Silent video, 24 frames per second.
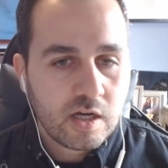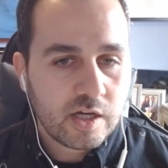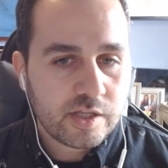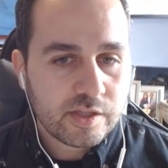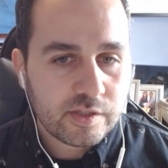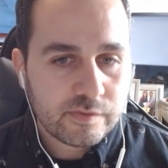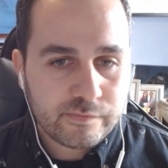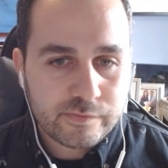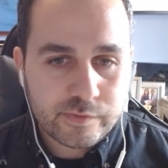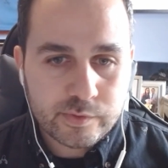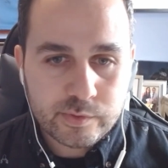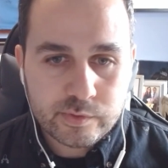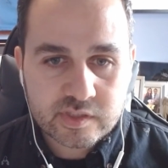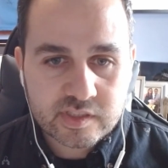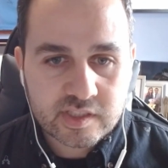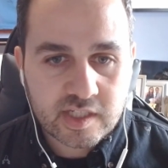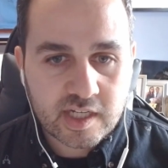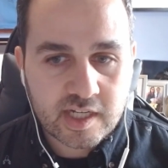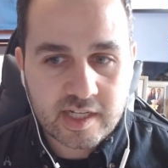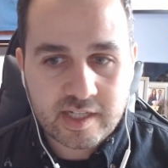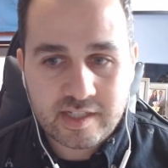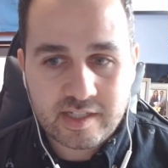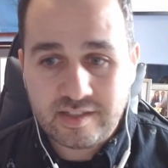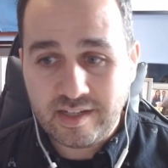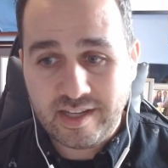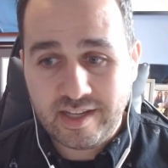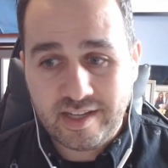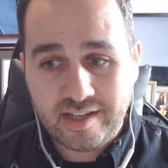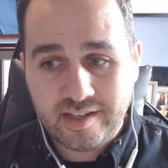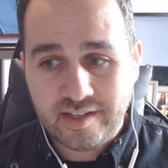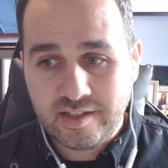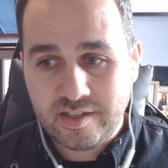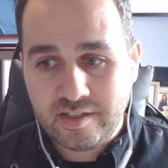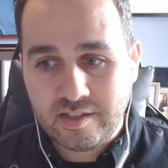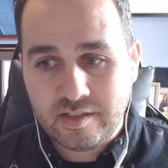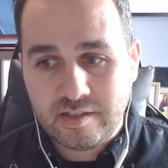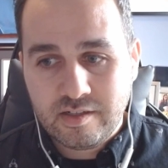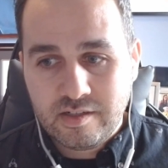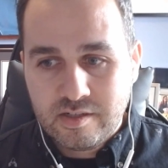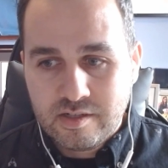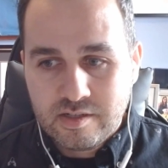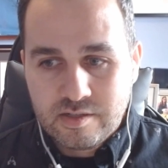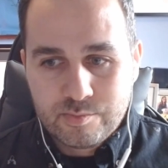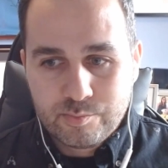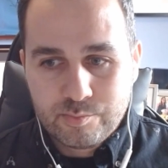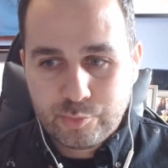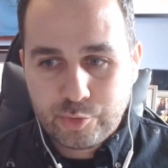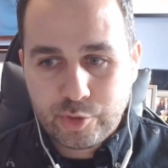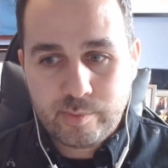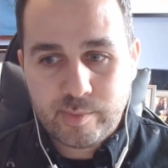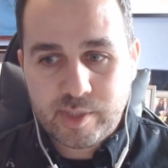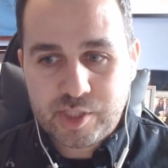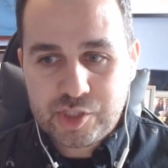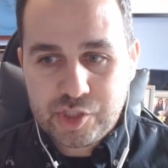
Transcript: on the food side in pretty